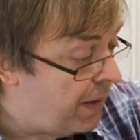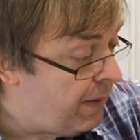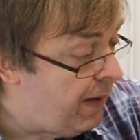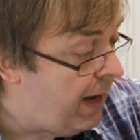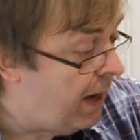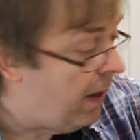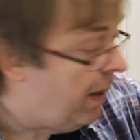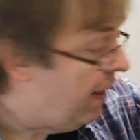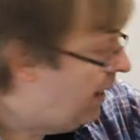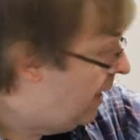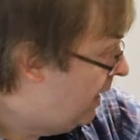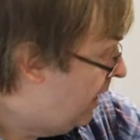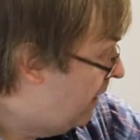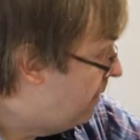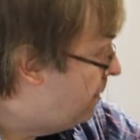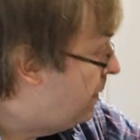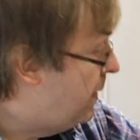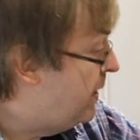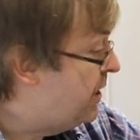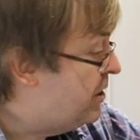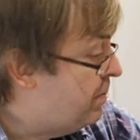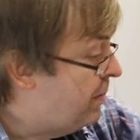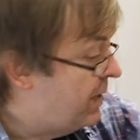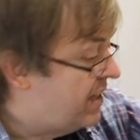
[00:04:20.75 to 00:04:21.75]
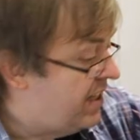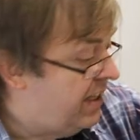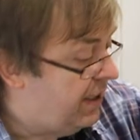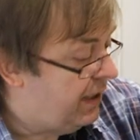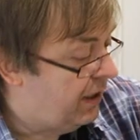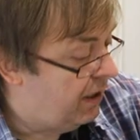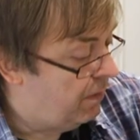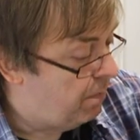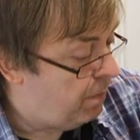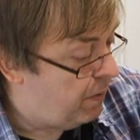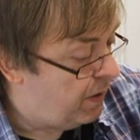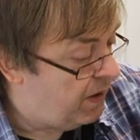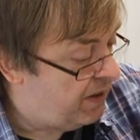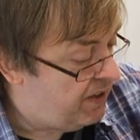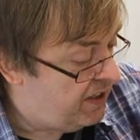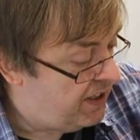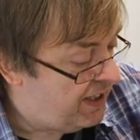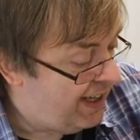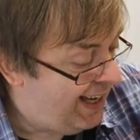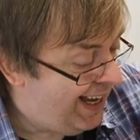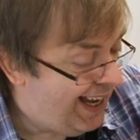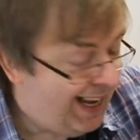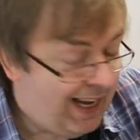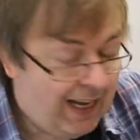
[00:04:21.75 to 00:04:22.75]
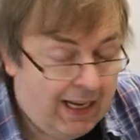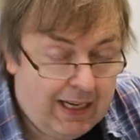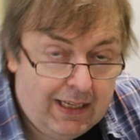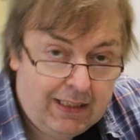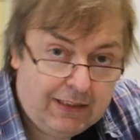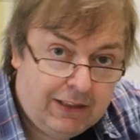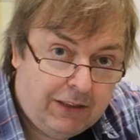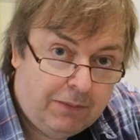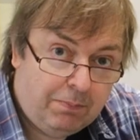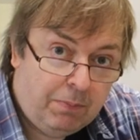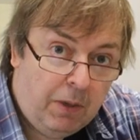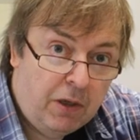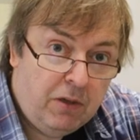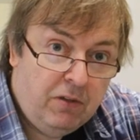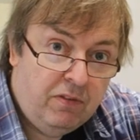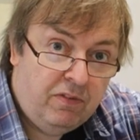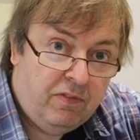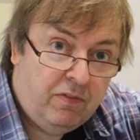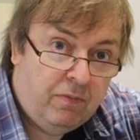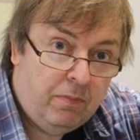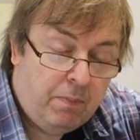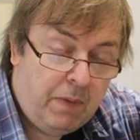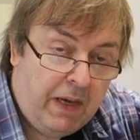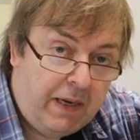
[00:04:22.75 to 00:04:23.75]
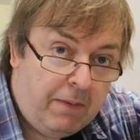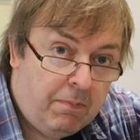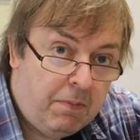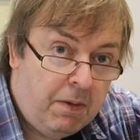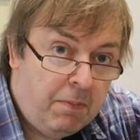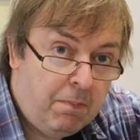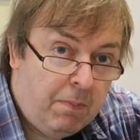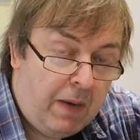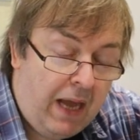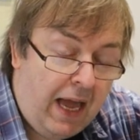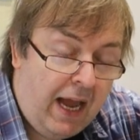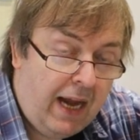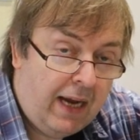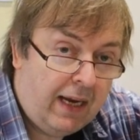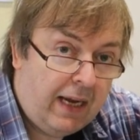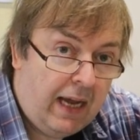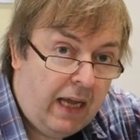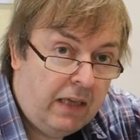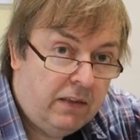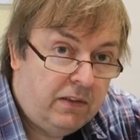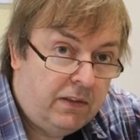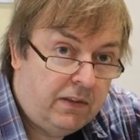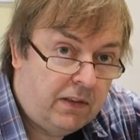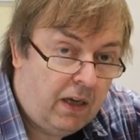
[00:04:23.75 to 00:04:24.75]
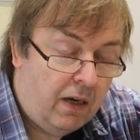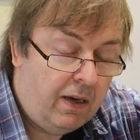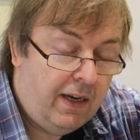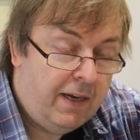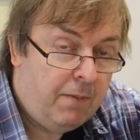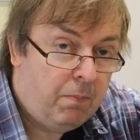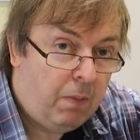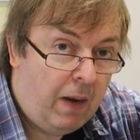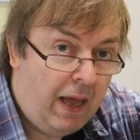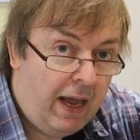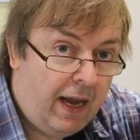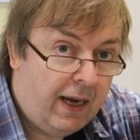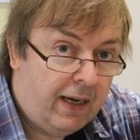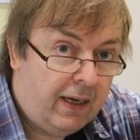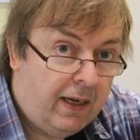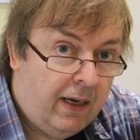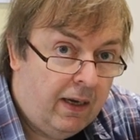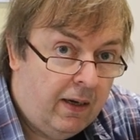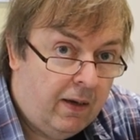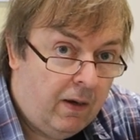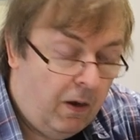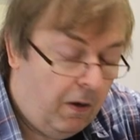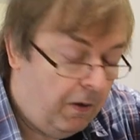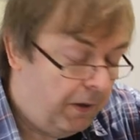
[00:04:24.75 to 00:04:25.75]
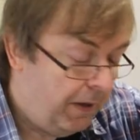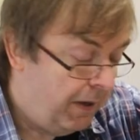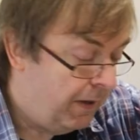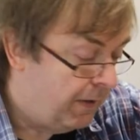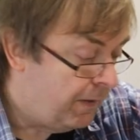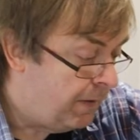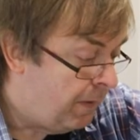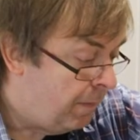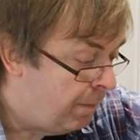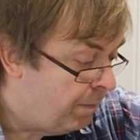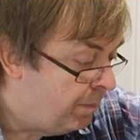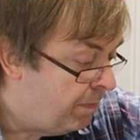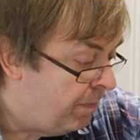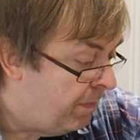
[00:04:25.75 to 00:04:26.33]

Now, this particular printer has both pigment black and dye black on it.